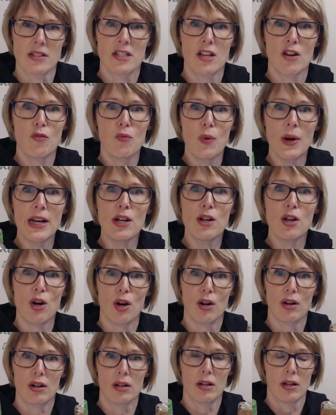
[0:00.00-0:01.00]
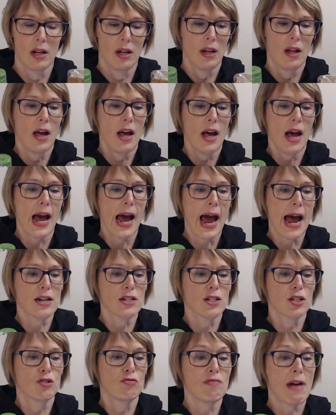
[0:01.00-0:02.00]
So if we look
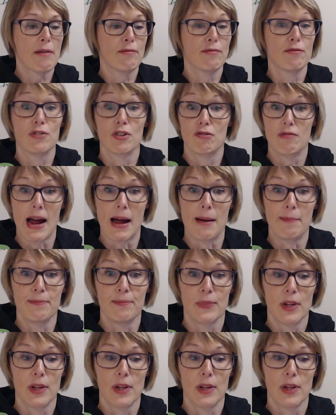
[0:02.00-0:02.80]
at gram for gram,